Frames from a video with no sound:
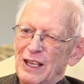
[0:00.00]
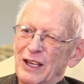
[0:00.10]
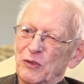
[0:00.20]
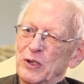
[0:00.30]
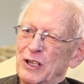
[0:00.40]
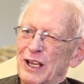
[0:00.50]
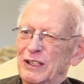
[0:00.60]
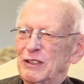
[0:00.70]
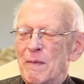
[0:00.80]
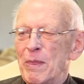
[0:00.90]
And we
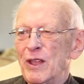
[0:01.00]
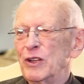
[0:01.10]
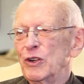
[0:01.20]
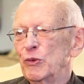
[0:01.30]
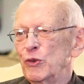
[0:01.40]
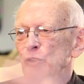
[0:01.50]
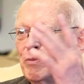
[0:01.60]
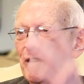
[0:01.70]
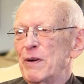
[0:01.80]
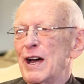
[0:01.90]
had a
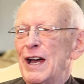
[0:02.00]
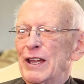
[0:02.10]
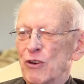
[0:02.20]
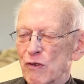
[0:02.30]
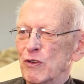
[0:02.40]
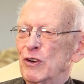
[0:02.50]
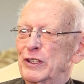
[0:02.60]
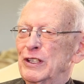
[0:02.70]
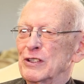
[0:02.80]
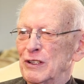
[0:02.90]
room up high
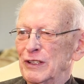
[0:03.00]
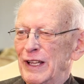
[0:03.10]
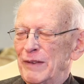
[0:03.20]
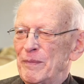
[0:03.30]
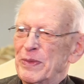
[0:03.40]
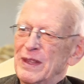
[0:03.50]
overlooking all that.